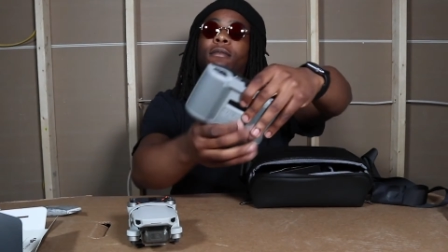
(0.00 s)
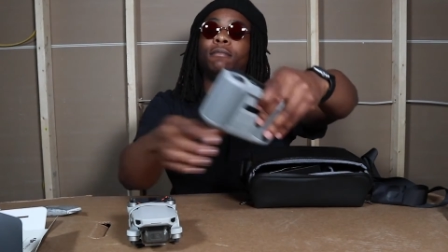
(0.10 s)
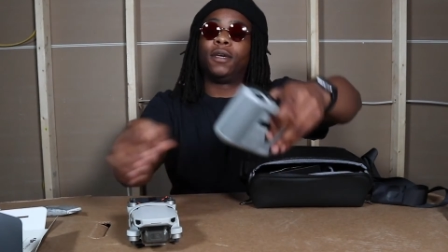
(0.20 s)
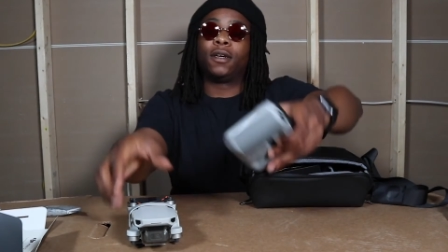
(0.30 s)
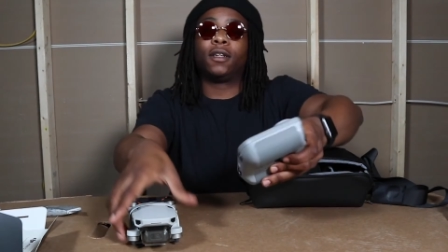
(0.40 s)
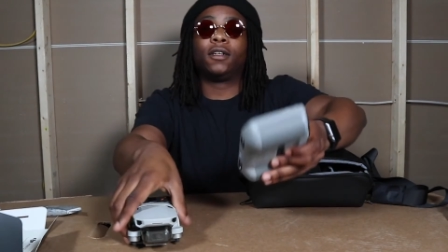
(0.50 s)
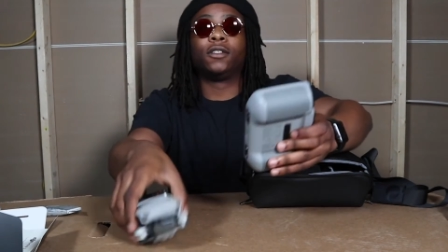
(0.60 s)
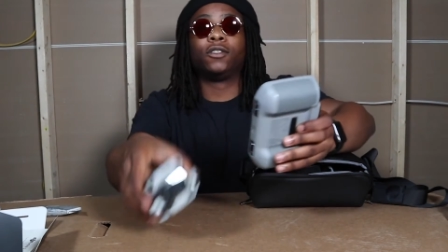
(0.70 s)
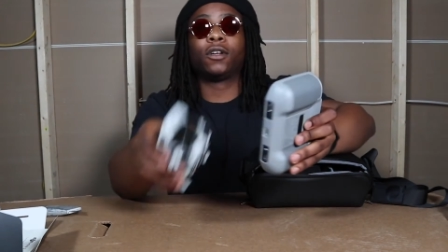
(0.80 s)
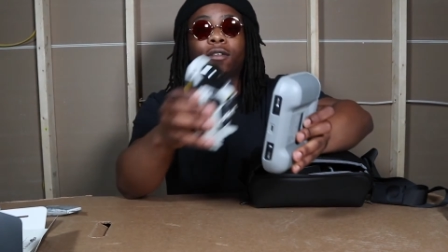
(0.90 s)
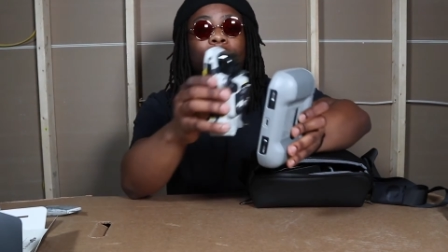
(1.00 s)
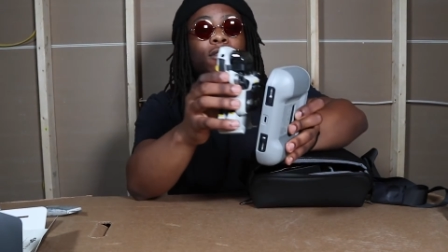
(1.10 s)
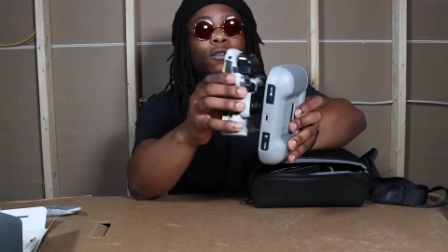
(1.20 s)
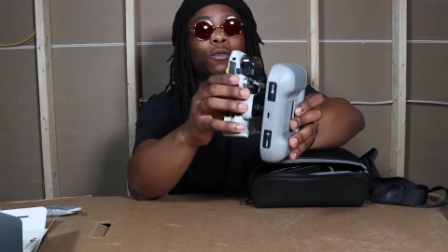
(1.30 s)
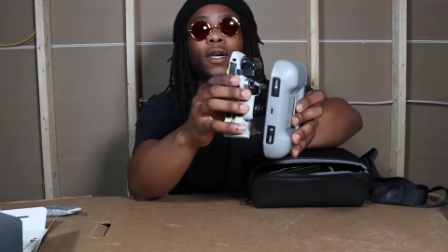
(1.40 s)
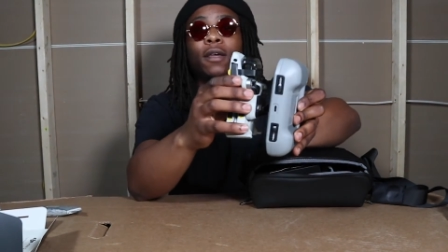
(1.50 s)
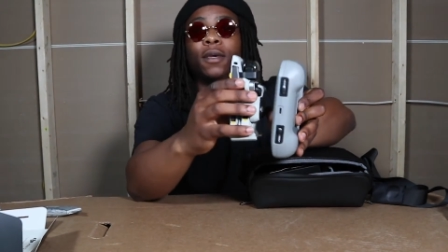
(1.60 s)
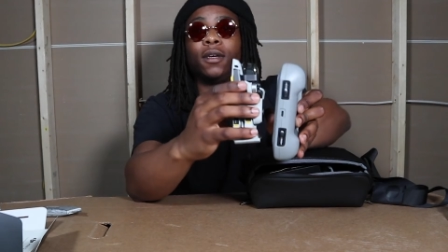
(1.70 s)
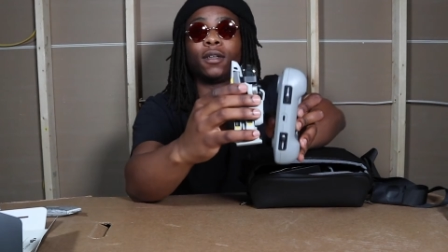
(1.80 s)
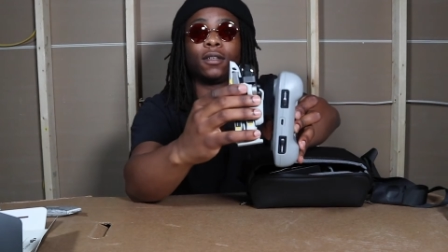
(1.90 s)
Bigger than the drone. Way
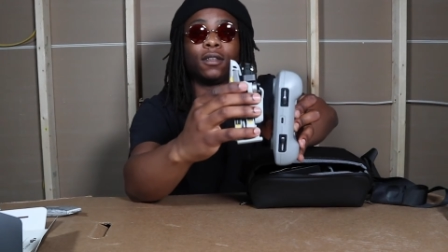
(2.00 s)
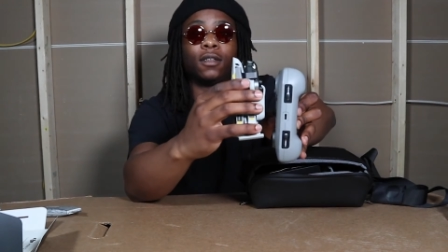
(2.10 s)
bigger.